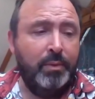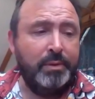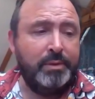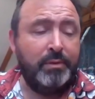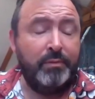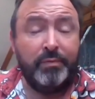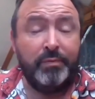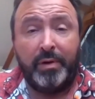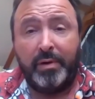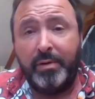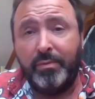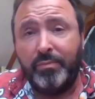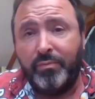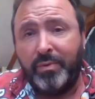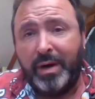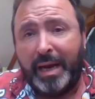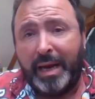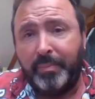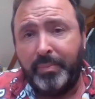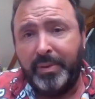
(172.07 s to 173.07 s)
was the very
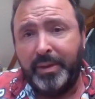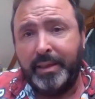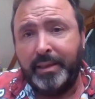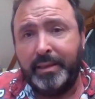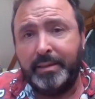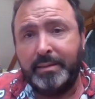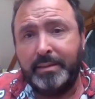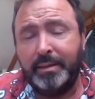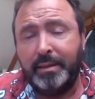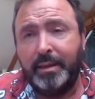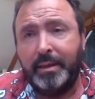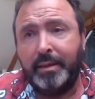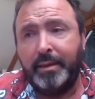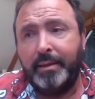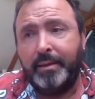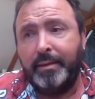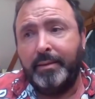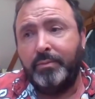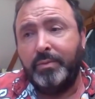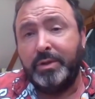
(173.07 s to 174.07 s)
rapid
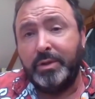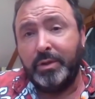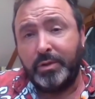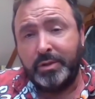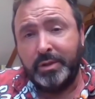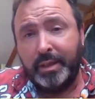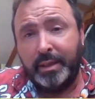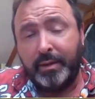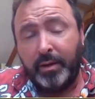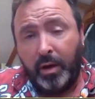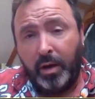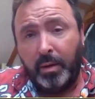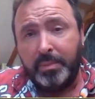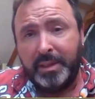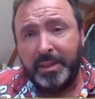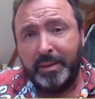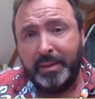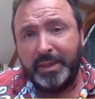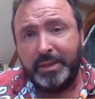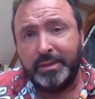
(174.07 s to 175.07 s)
reduction in
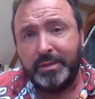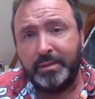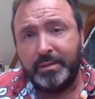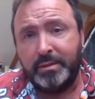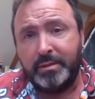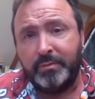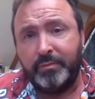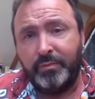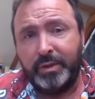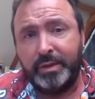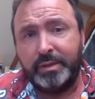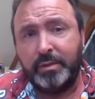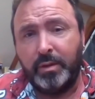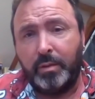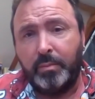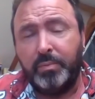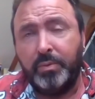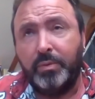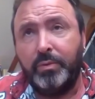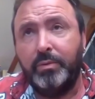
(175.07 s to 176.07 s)
carbon emissions, for
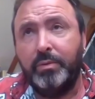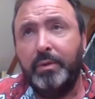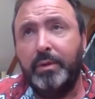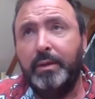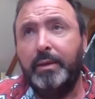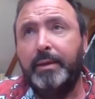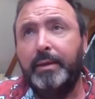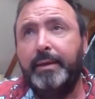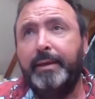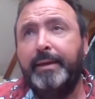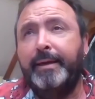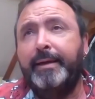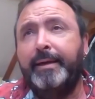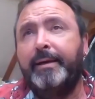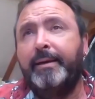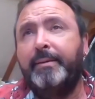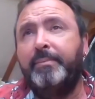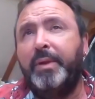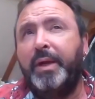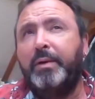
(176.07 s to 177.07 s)
example.
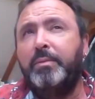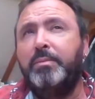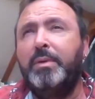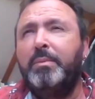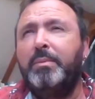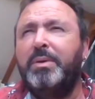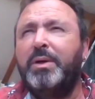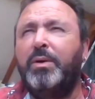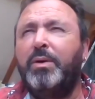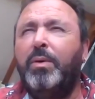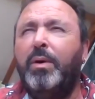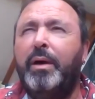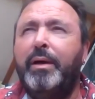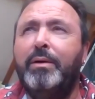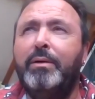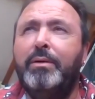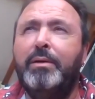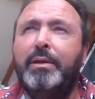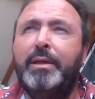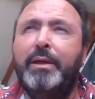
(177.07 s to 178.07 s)
I remember
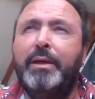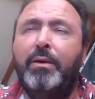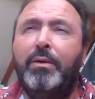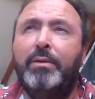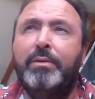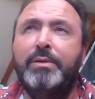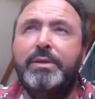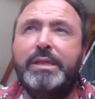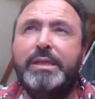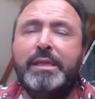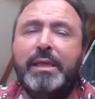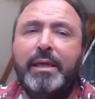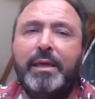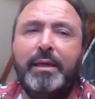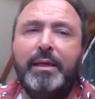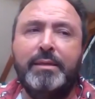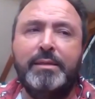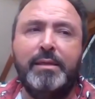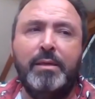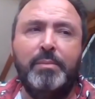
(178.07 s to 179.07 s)
quite early on
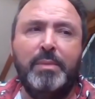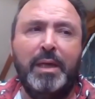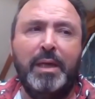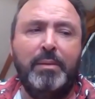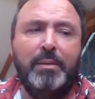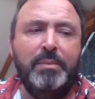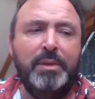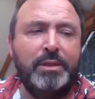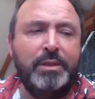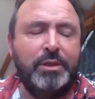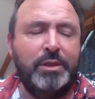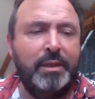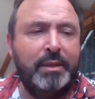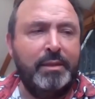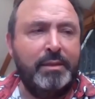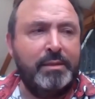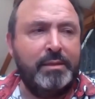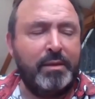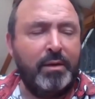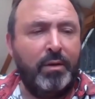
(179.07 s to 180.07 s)
seeing some
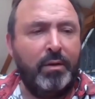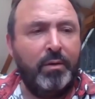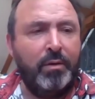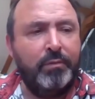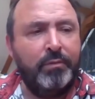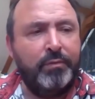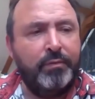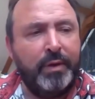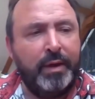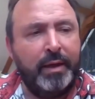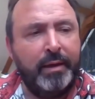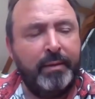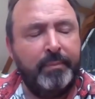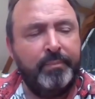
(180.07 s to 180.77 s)
images of